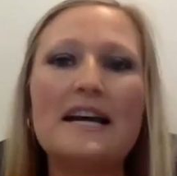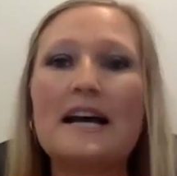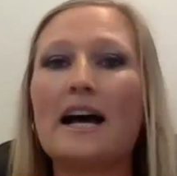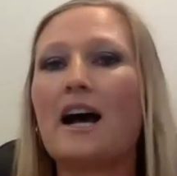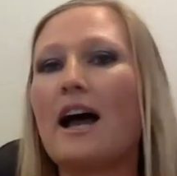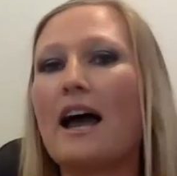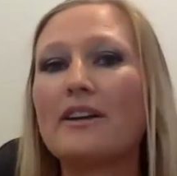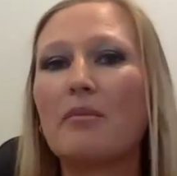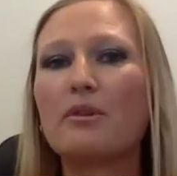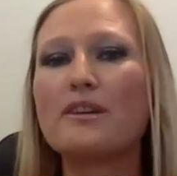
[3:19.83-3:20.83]
Our
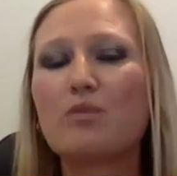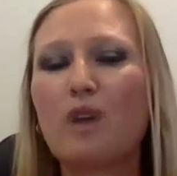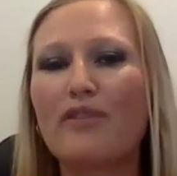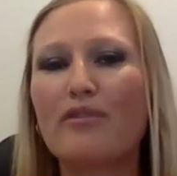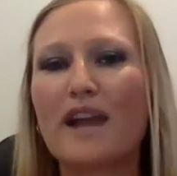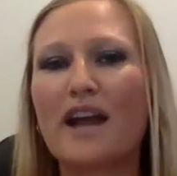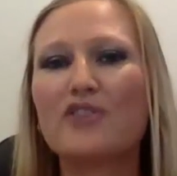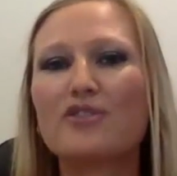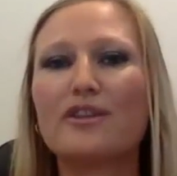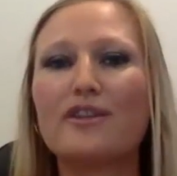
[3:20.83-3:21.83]
number is
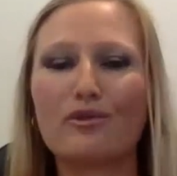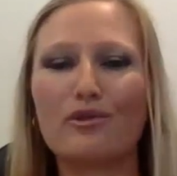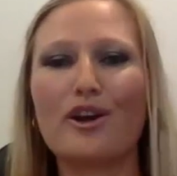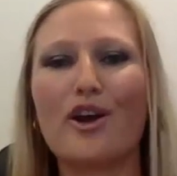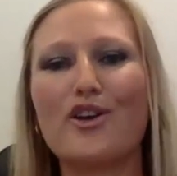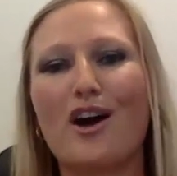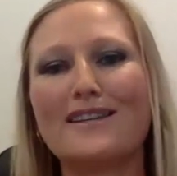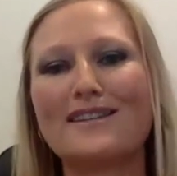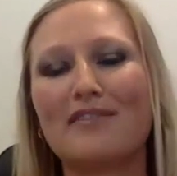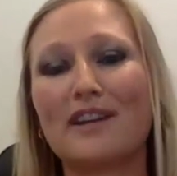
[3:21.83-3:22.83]
1300 309
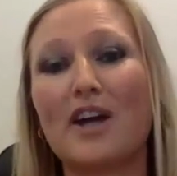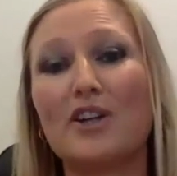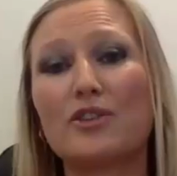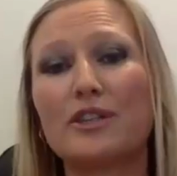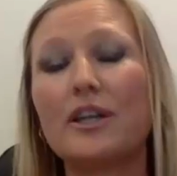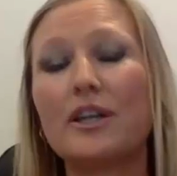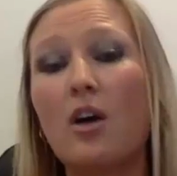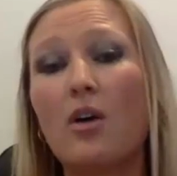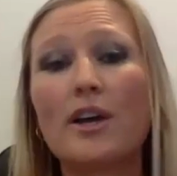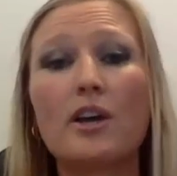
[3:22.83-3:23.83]
700,
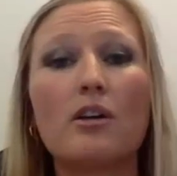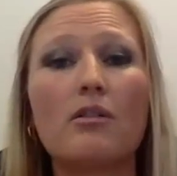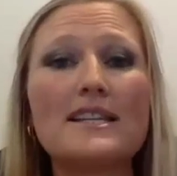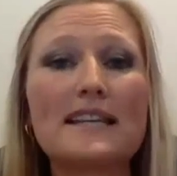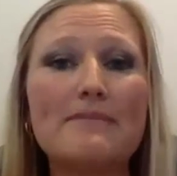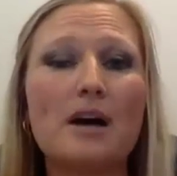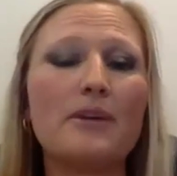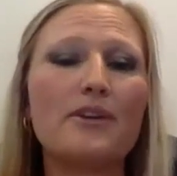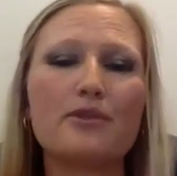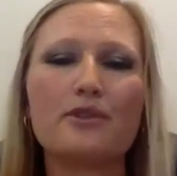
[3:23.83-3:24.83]
or you can always email
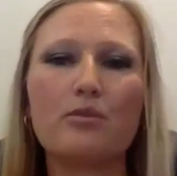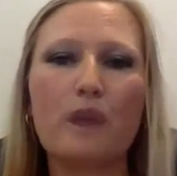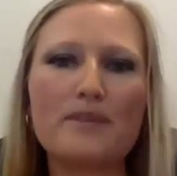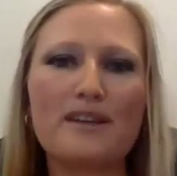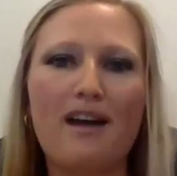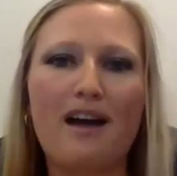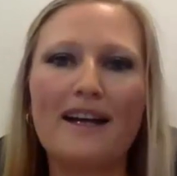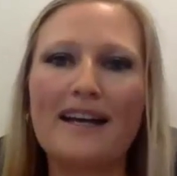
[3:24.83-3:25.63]
me through the website at